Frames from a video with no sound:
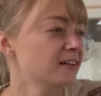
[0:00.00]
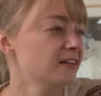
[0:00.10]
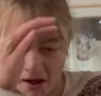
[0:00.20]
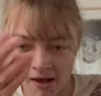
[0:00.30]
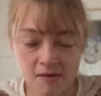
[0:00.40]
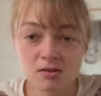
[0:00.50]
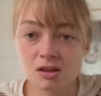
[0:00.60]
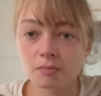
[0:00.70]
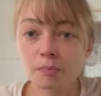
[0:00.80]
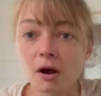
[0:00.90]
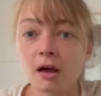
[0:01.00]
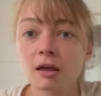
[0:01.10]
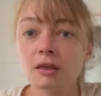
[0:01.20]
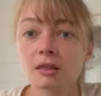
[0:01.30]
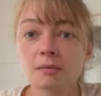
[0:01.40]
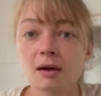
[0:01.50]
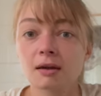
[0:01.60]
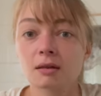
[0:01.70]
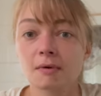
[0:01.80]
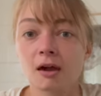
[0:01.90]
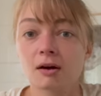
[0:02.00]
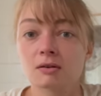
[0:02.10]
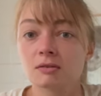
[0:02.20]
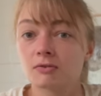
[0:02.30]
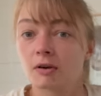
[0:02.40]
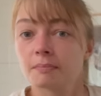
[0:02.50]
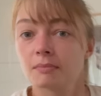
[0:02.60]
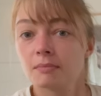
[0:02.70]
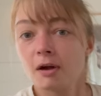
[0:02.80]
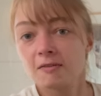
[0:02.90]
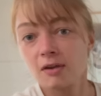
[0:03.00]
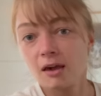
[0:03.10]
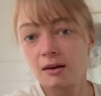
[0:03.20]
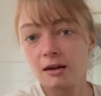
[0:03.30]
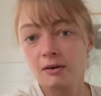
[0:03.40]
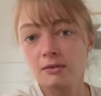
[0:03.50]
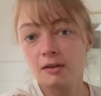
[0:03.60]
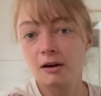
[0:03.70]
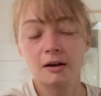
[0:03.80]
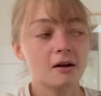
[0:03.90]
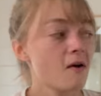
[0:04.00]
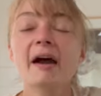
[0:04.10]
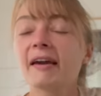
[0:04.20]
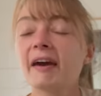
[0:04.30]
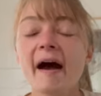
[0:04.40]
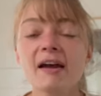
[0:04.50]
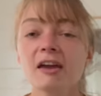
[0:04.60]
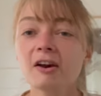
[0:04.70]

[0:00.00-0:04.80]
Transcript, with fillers: I haven't brought anything back into my house from my van out there. I got here